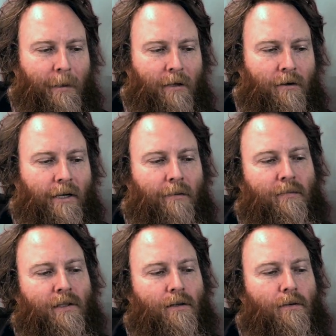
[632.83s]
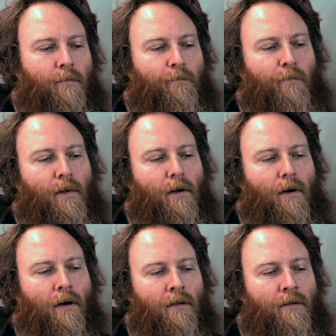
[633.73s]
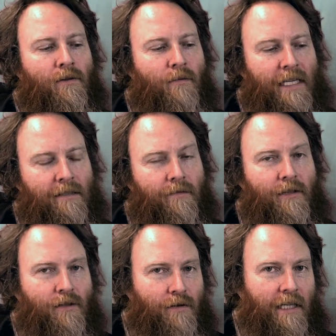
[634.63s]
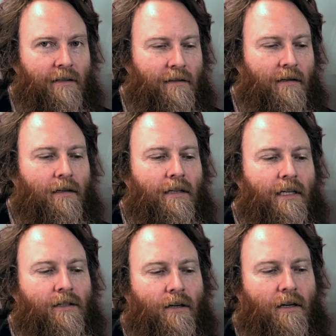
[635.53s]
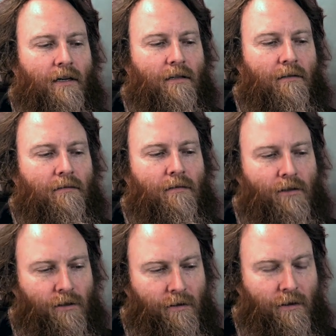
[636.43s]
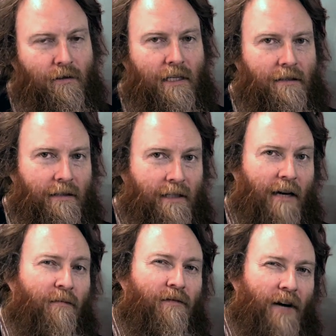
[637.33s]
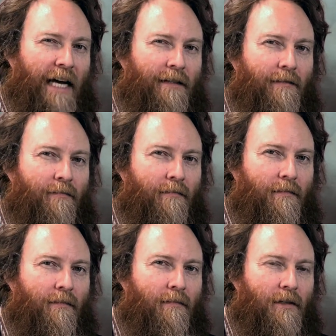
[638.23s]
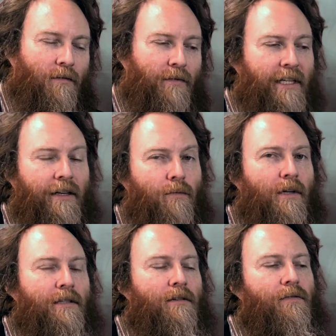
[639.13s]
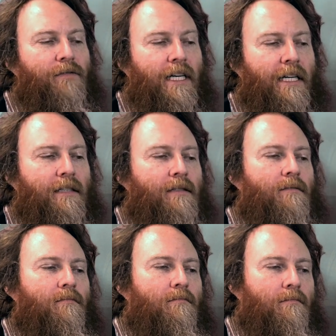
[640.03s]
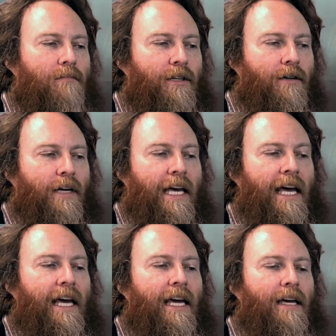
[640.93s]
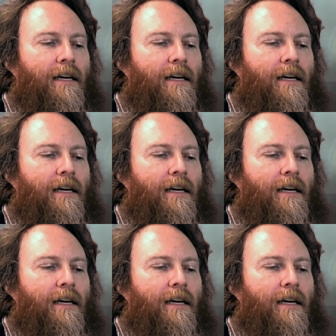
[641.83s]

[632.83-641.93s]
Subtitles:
Okay, so all of the rest of the strings on the guitar tune across the same fret. So really, once you find your A,